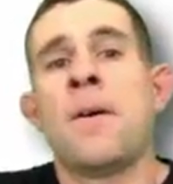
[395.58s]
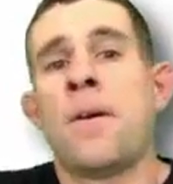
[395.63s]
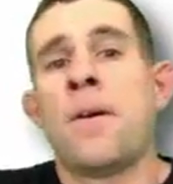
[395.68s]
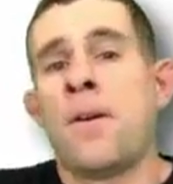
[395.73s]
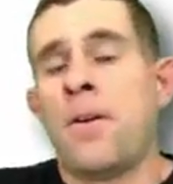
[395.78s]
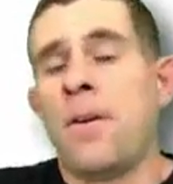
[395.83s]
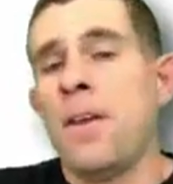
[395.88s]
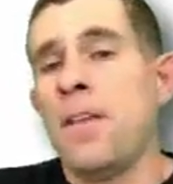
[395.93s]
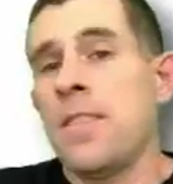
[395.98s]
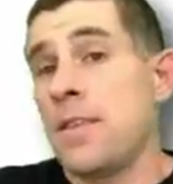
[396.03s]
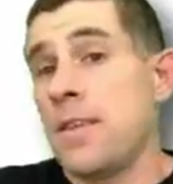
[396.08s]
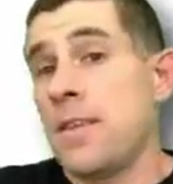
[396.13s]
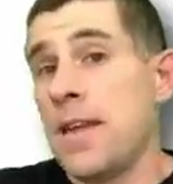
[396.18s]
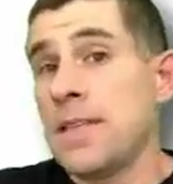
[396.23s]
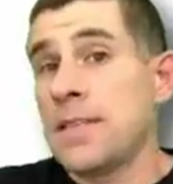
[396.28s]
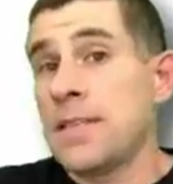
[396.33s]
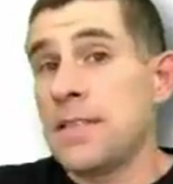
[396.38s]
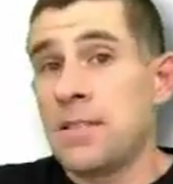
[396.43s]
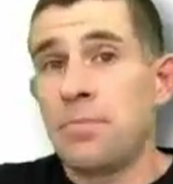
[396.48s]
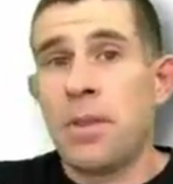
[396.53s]
All right, the
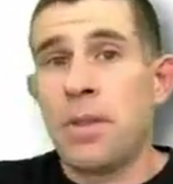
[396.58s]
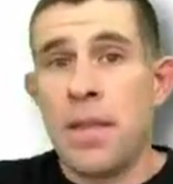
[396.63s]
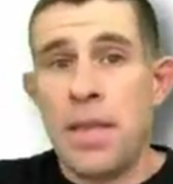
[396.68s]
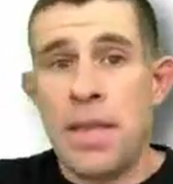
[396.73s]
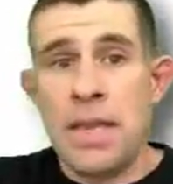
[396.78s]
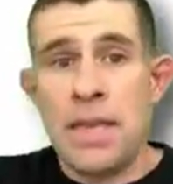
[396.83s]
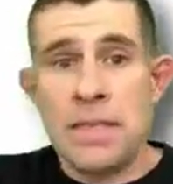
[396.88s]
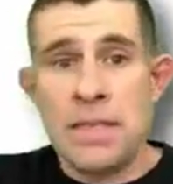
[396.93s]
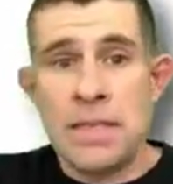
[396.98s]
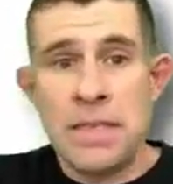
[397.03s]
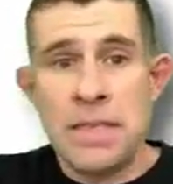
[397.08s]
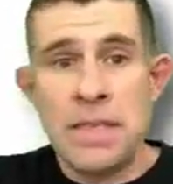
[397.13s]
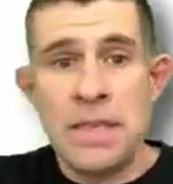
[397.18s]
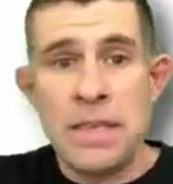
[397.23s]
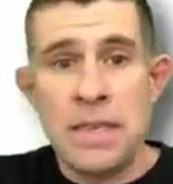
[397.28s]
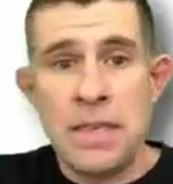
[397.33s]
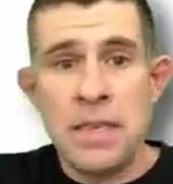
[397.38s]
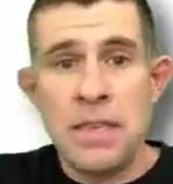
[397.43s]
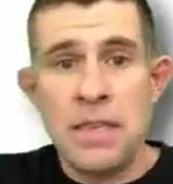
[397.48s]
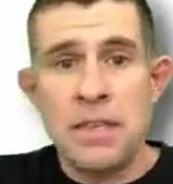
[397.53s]
next is plane
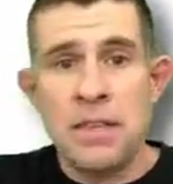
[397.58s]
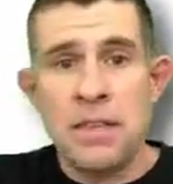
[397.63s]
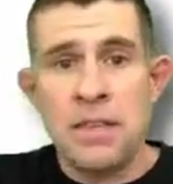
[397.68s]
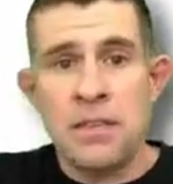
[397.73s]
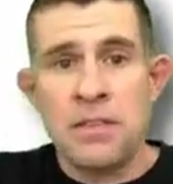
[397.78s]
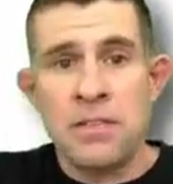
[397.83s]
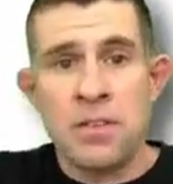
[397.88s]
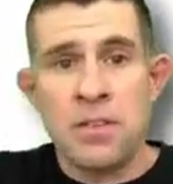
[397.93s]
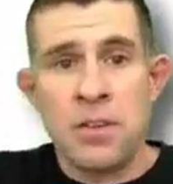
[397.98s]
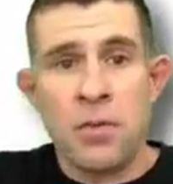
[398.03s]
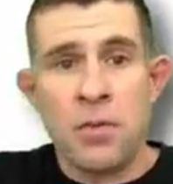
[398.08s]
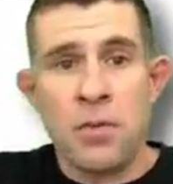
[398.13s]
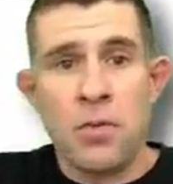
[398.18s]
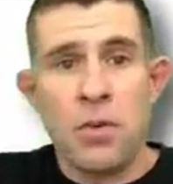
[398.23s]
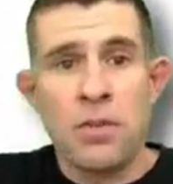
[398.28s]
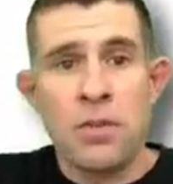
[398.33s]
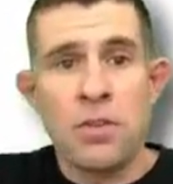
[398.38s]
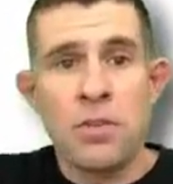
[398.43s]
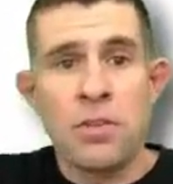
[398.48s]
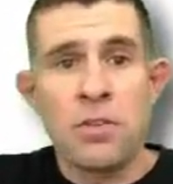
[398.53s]
T, so I'm
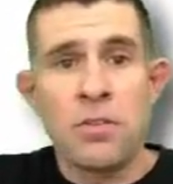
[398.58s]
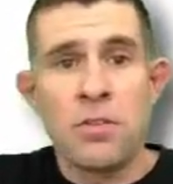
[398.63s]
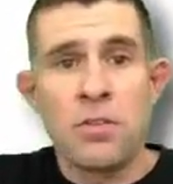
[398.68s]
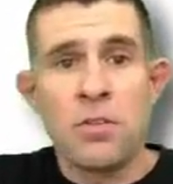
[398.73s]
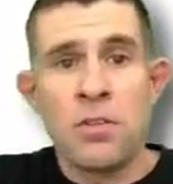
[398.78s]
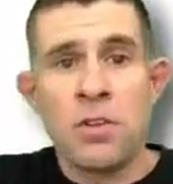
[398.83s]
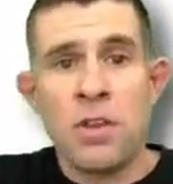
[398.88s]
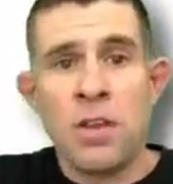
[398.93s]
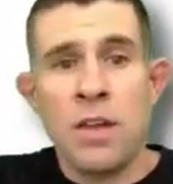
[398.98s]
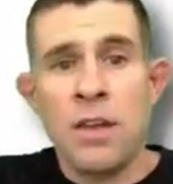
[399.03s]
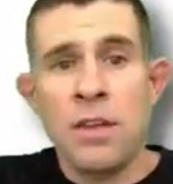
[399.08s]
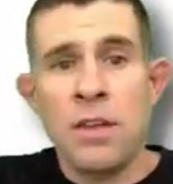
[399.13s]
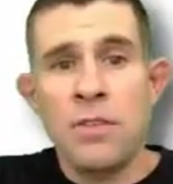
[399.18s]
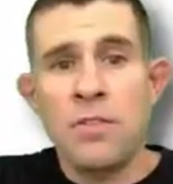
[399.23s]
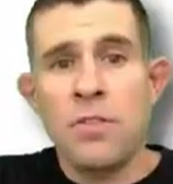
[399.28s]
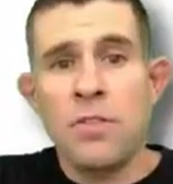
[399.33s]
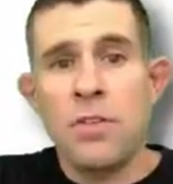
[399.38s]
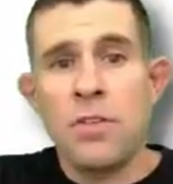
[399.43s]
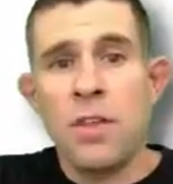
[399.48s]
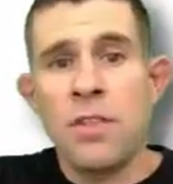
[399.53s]
going to kind
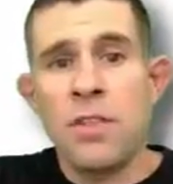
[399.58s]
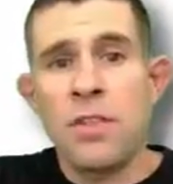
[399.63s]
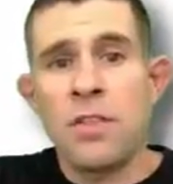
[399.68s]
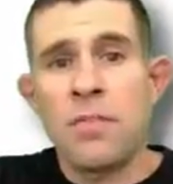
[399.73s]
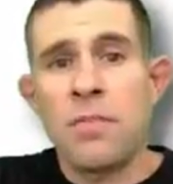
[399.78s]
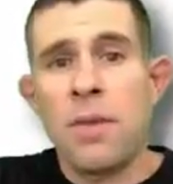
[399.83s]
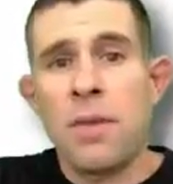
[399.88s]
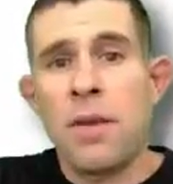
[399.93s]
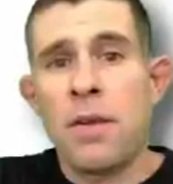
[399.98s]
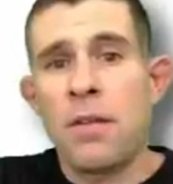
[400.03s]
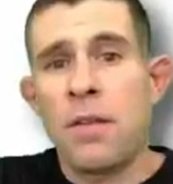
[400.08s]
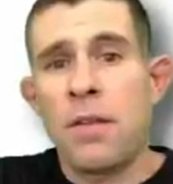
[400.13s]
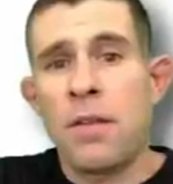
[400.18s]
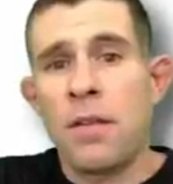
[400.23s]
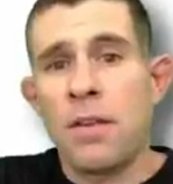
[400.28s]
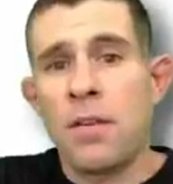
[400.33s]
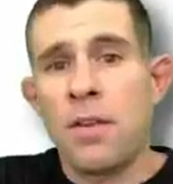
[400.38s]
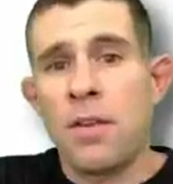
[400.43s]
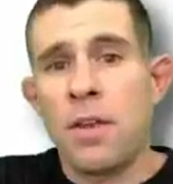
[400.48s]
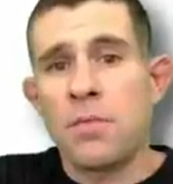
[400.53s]
of create this
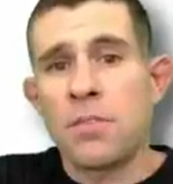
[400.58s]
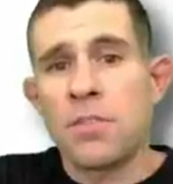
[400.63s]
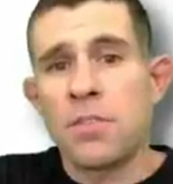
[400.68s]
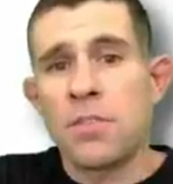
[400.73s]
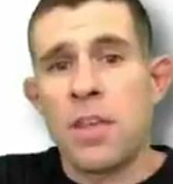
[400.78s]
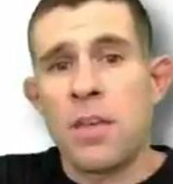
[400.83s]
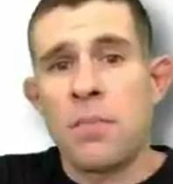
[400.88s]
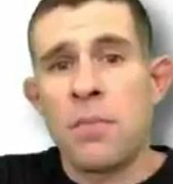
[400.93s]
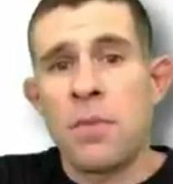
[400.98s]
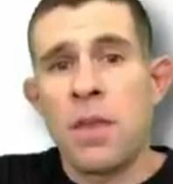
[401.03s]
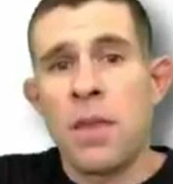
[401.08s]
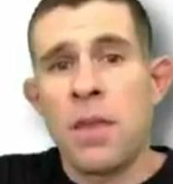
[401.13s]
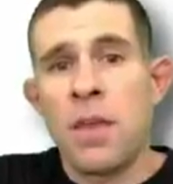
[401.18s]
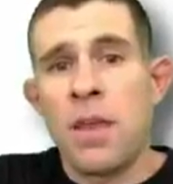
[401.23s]
parallelogram shape,